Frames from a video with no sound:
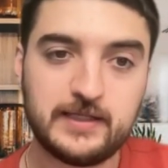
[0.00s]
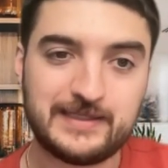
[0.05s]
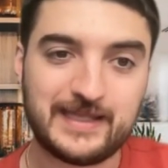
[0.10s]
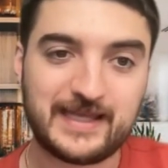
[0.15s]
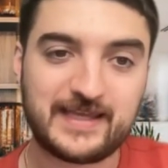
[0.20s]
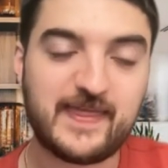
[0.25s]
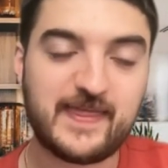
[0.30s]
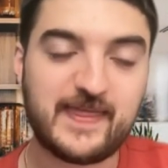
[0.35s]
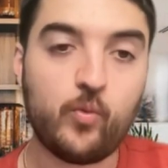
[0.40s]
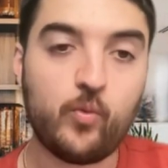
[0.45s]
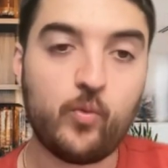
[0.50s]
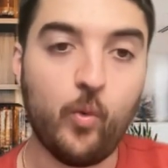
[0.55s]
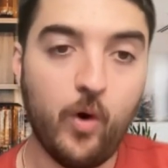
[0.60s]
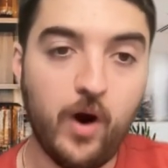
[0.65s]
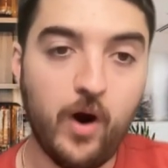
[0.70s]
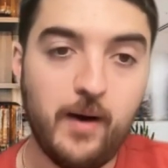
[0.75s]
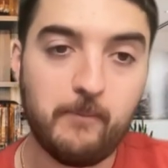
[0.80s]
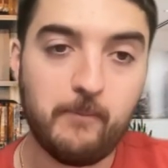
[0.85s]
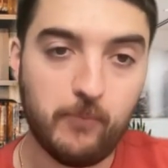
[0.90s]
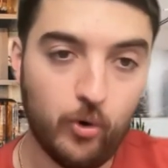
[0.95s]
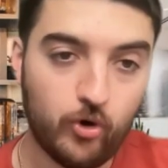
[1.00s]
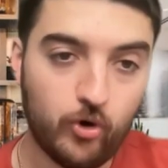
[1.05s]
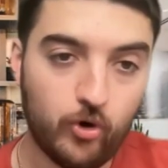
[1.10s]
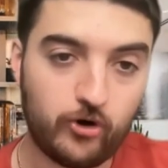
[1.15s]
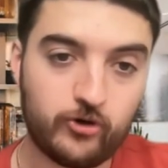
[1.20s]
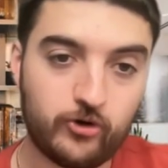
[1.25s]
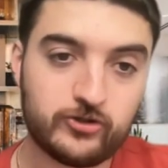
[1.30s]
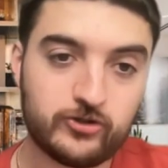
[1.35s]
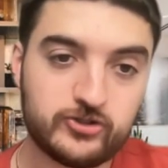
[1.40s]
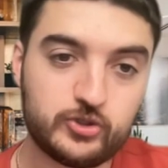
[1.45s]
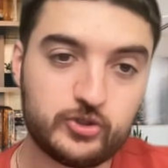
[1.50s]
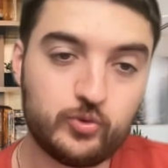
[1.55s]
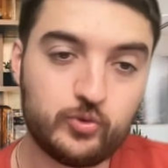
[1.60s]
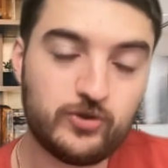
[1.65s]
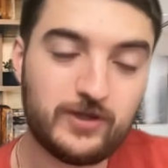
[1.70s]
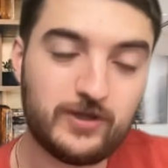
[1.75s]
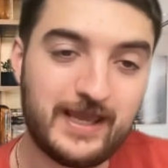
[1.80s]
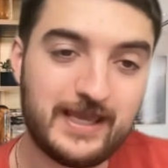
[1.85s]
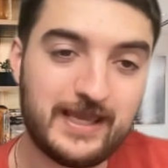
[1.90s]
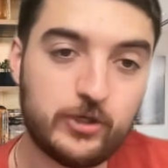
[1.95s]
like they want more
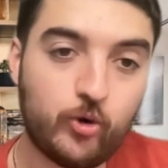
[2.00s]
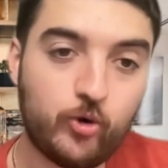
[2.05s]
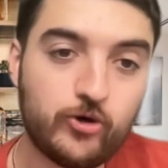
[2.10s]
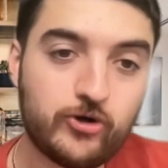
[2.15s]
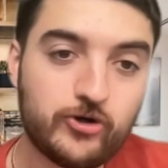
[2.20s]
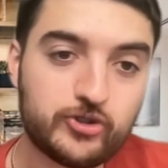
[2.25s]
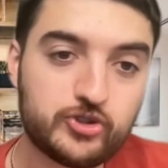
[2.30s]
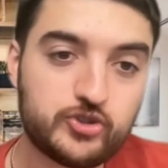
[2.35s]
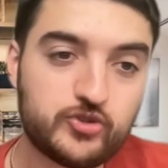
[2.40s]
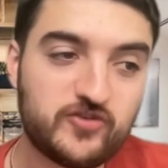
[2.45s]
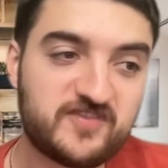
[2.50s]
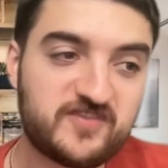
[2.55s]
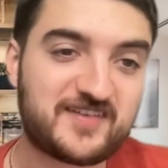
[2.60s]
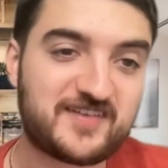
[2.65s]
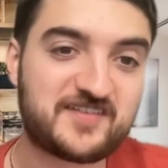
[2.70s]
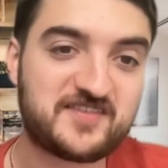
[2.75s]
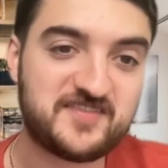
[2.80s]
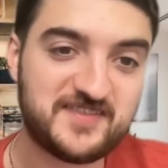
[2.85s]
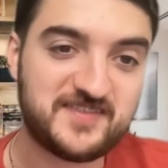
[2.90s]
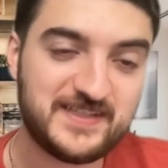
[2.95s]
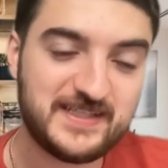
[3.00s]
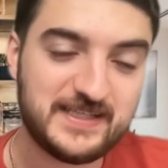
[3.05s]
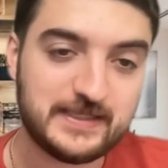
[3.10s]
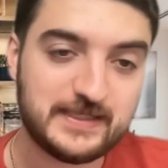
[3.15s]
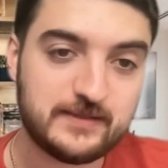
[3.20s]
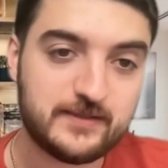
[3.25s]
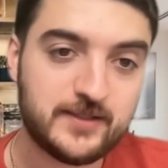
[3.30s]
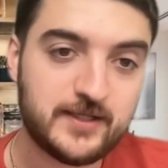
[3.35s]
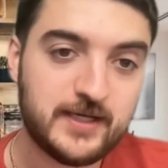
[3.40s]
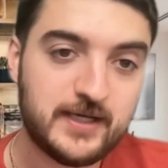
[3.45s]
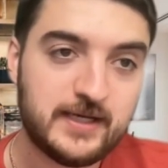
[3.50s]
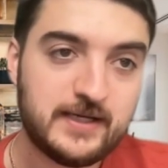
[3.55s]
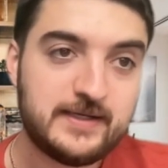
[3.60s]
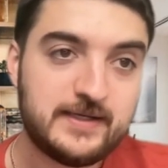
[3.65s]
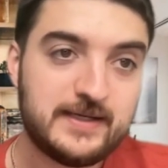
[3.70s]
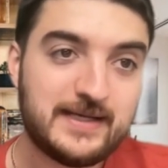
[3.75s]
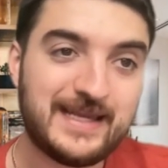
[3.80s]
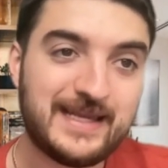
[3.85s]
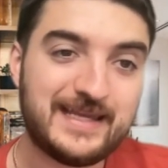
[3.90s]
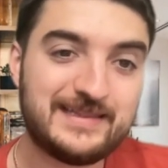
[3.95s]
to in order to succeed
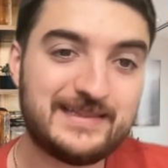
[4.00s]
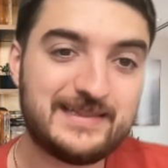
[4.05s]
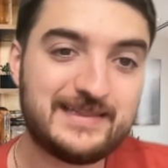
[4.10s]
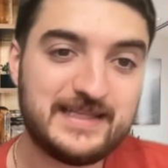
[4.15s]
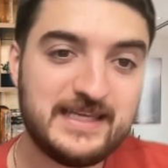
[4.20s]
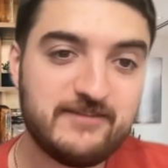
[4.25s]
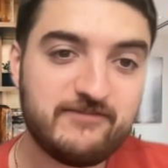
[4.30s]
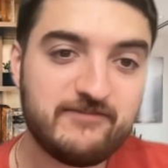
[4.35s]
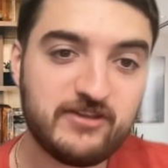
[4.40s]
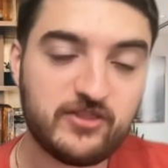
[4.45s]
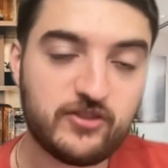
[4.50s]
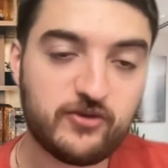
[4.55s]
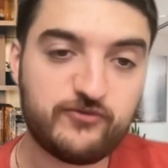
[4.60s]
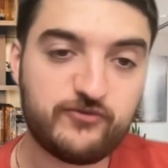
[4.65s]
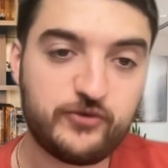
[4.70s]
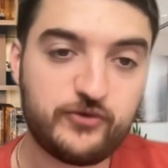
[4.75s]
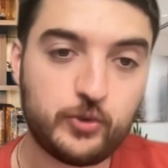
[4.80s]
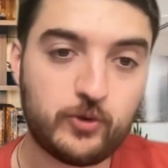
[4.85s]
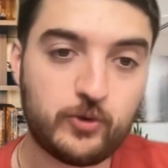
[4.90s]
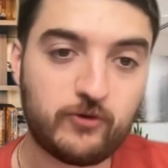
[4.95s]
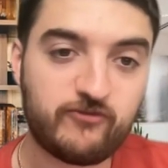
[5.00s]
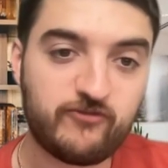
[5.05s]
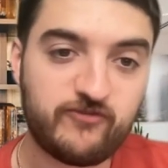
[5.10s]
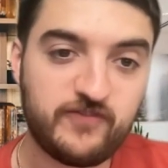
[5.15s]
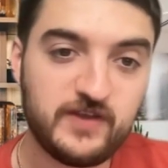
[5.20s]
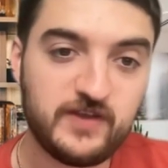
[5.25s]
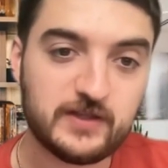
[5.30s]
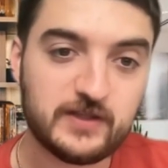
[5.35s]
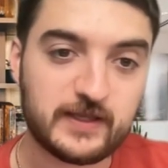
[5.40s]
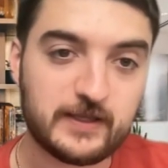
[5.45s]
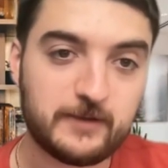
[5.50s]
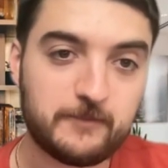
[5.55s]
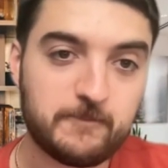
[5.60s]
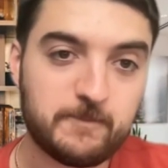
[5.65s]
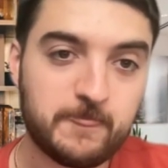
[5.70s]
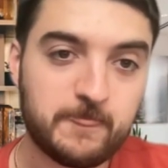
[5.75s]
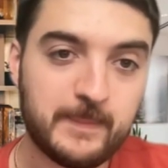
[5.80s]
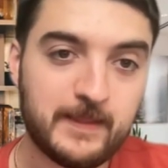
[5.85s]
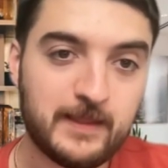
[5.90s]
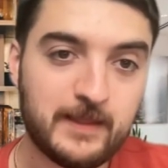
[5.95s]
in leaving the viewer
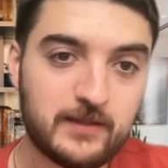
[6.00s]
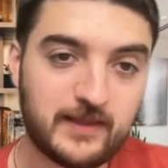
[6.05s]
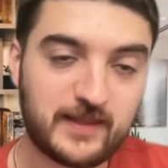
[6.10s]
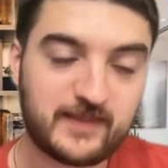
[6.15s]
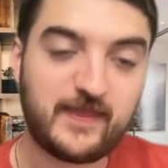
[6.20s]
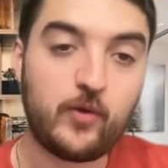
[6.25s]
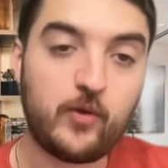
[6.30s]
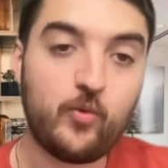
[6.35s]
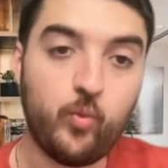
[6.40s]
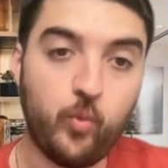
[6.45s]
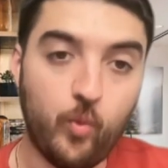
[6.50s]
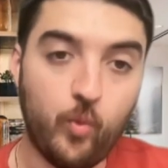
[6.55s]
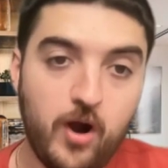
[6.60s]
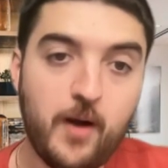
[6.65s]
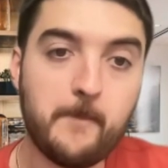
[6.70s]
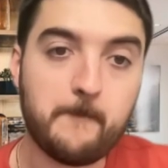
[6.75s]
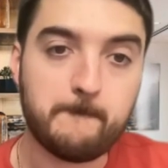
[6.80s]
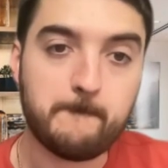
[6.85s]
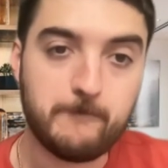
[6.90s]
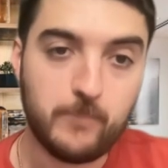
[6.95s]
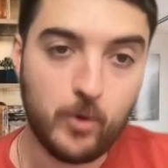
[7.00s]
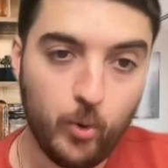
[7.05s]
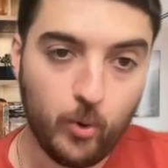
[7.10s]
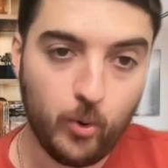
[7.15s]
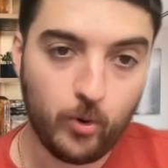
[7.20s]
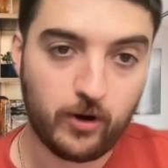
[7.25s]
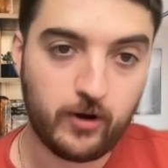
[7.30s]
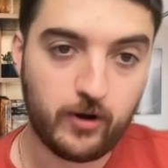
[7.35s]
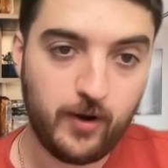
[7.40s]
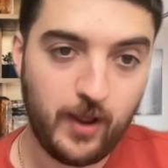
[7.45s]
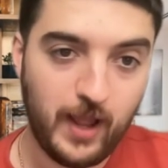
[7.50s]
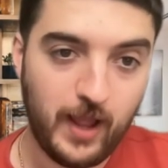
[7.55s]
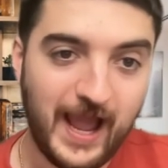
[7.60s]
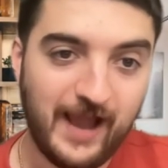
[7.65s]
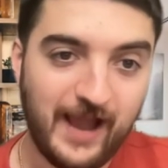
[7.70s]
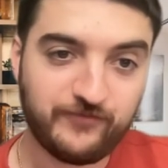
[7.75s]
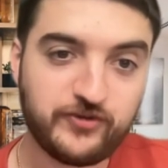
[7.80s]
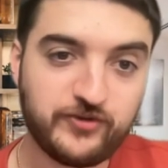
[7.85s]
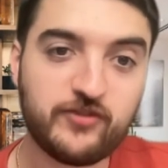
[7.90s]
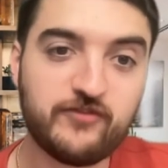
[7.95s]
feeling like they want more
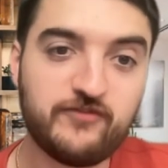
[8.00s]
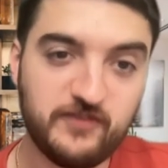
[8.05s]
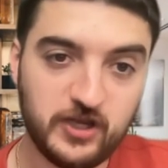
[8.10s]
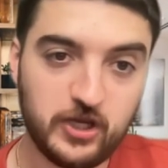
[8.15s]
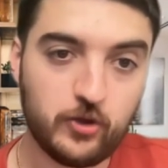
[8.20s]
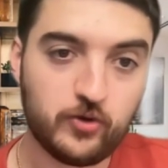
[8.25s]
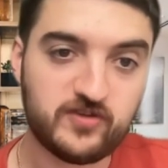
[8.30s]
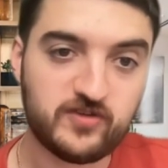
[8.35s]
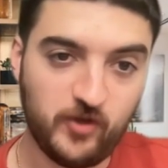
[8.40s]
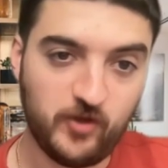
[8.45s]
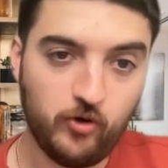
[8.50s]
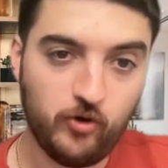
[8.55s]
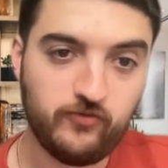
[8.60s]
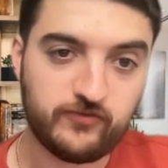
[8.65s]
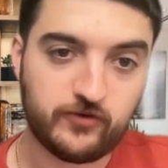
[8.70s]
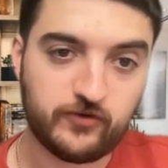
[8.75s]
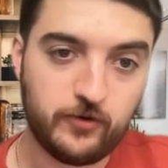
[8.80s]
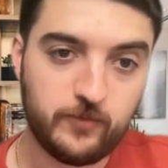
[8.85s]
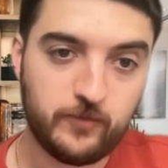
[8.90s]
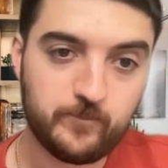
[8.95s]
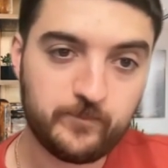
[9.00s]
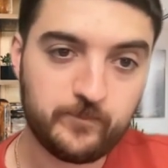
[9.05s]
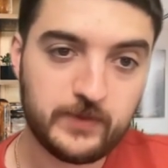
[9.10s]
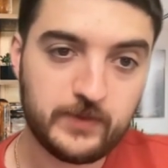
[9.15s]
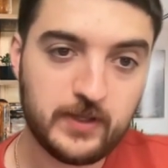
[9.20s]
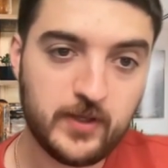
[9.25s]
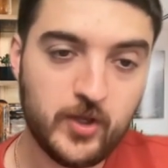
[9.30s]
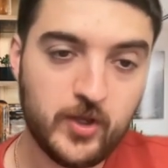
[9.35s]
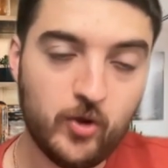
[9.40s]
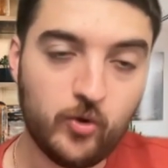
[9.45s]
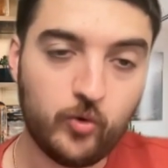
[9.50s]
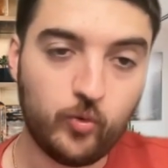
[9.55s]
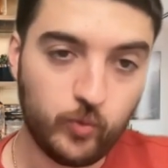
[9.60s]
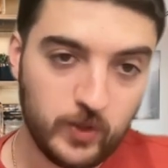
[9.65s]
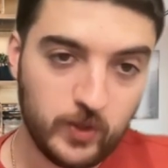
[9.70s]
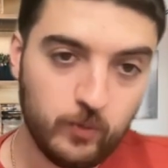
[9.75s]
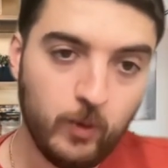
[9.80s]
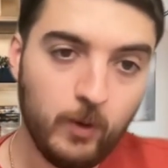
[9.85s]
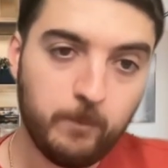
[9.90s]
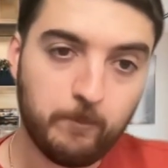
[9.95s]
after the video is over
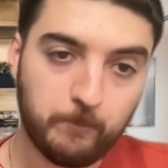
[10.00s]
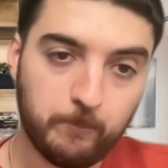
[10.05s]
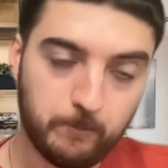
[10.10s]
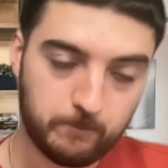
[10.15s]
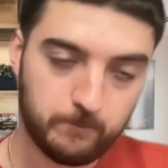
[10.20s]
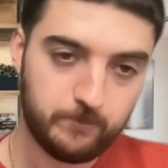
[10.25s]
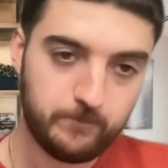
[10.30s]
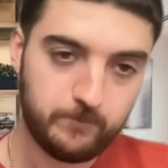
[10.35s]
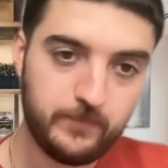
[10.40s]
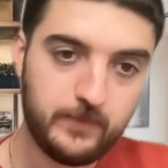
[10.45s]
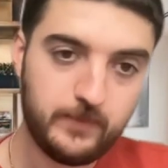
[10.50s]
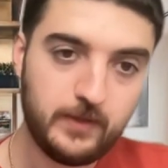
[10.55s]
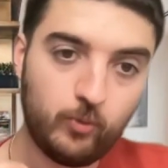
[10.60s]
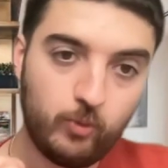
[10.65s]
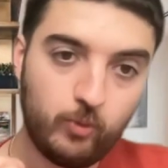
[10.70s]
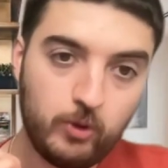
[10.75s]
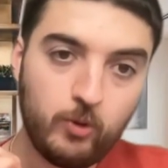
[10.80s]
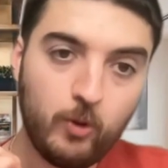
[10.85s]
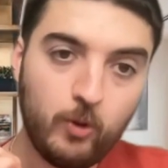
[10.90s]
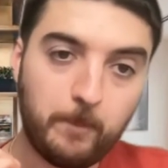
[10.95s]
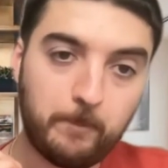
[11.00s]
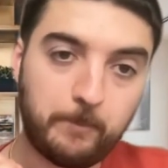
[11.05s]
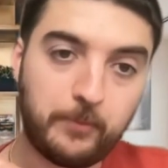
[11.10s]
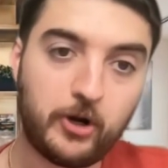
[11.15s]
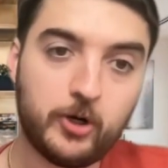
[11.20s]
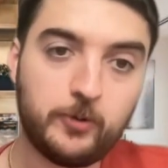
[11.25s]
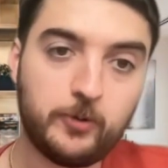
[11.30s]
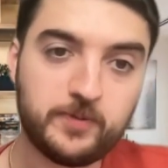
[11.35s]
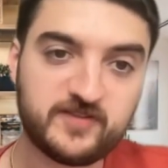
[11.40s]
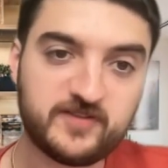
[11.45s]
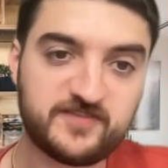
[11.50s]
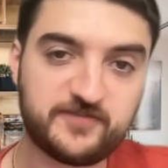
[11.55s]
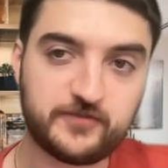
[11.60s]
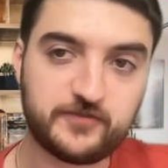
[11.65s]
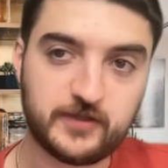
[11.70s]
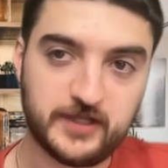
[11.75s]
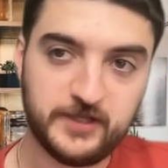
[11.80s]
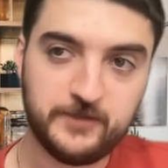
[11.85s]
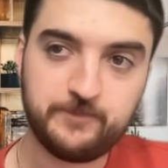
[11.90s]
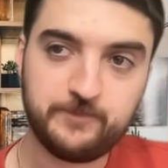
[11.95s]
we will we will
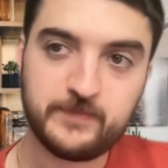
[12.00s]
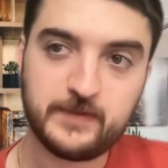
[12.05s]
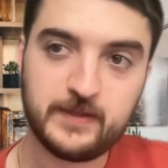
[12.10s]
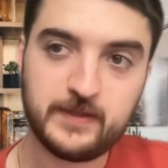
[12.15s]
purposefully